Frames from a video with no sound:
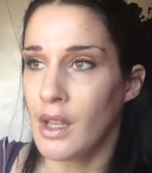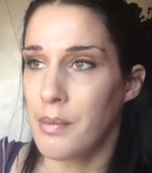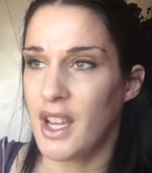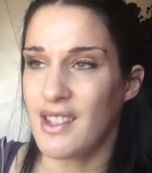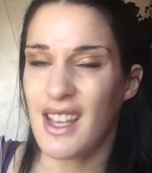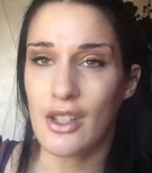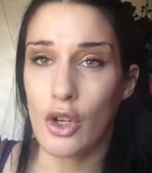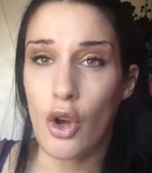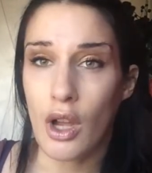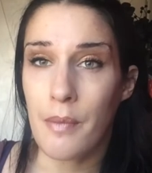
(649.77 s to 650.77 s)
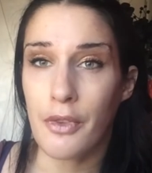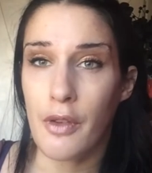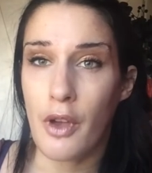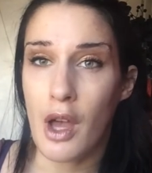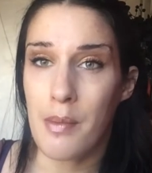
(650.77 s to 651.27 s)
because that's a lot
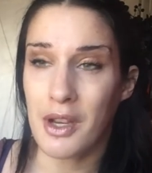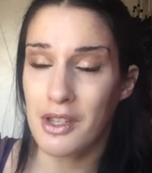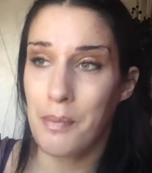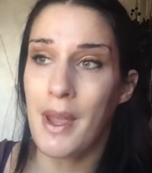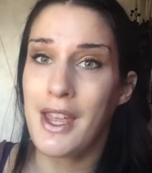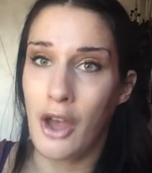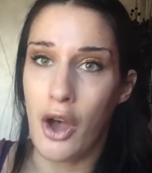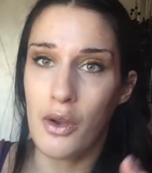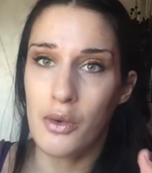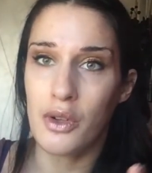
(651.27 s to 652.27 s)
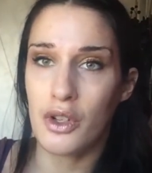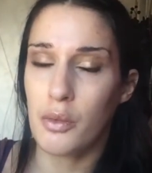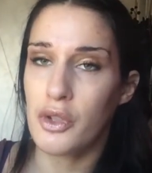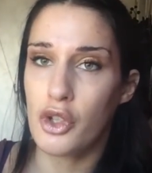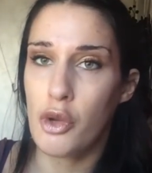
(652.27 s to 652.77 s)
comfier for her, because the big cone
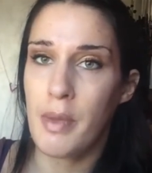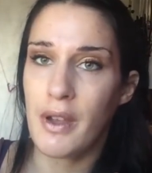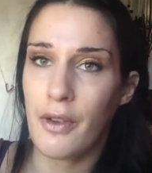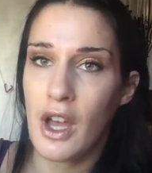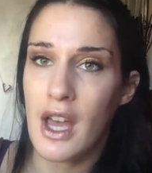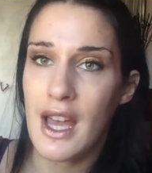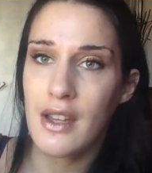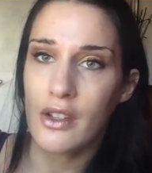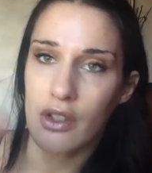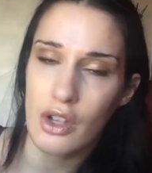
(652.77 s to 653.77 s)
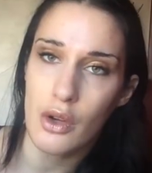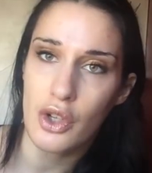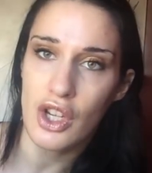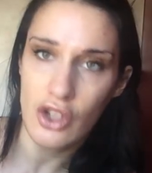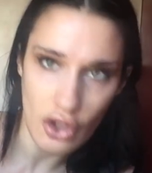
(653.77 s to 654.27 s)
was too big for her head, so
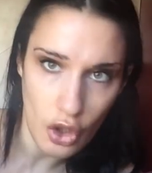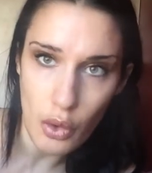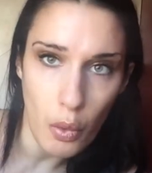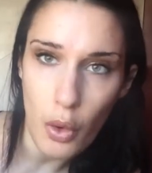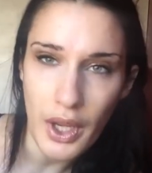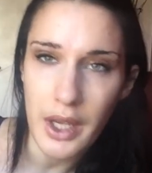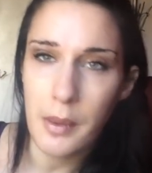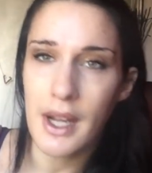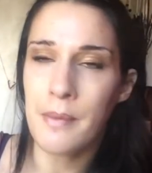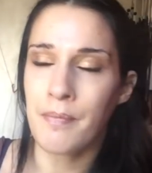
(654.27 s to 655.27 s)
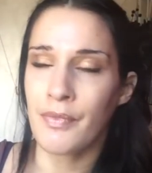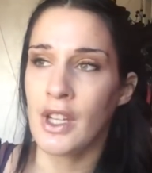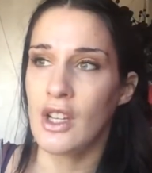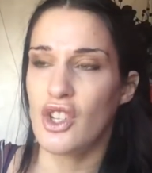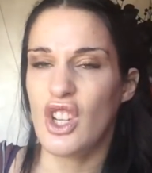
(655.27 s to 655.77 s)
she just couldn't walk anywhere.
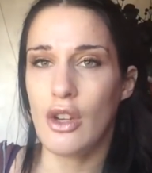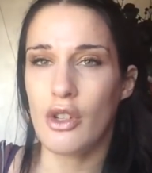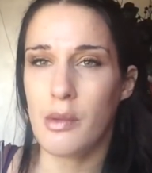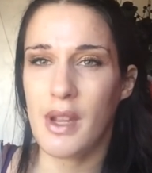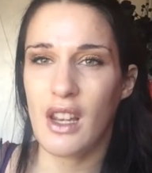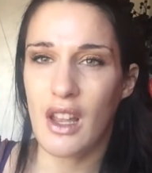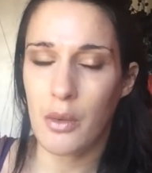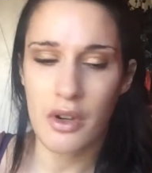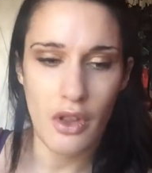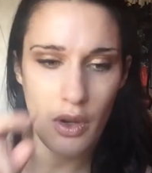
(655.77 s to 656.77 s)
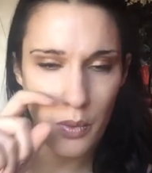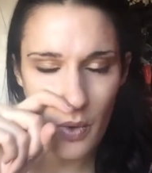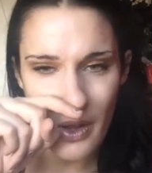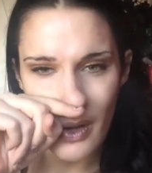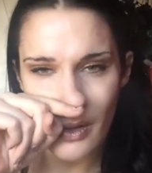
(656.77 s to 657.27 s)
She looked a bit like one of those,
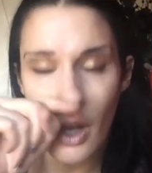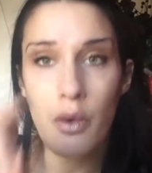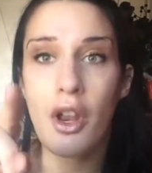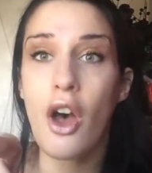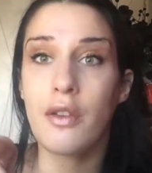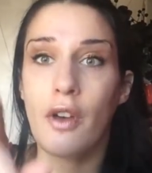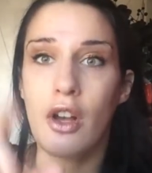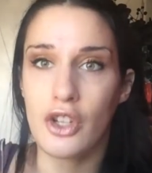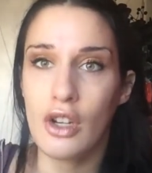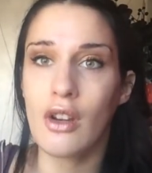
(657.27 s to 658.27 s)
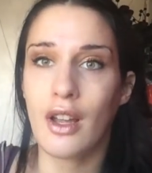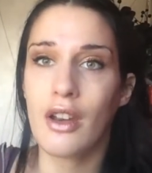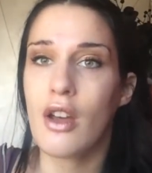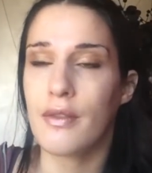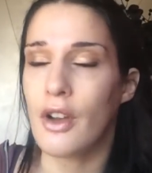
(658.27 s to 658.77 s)
what are those? Oh, an aardvark. She looked like
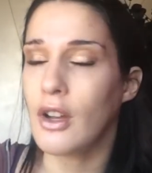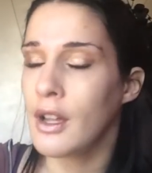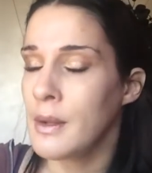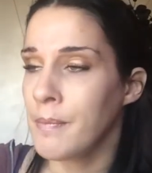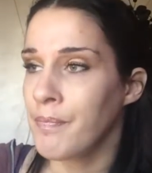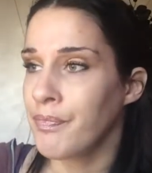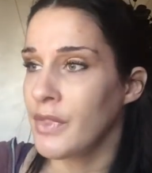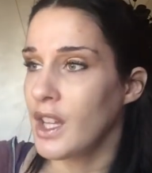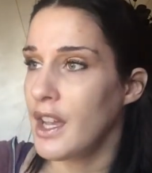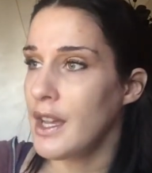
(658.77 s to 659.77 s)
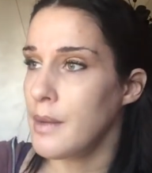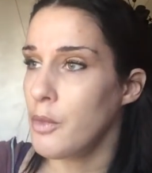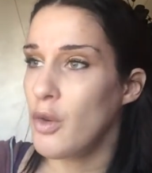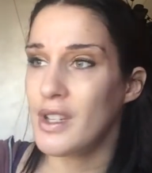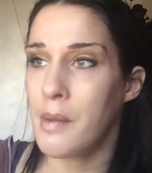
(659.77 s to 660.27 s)
an aardvark
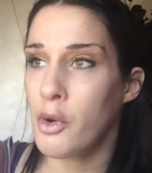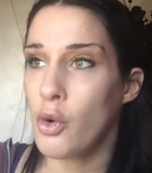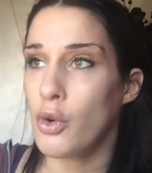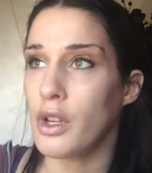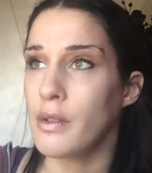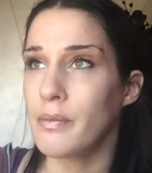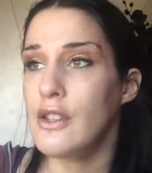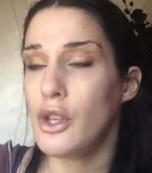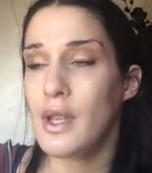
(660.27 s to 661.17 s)
or a demogorgon. So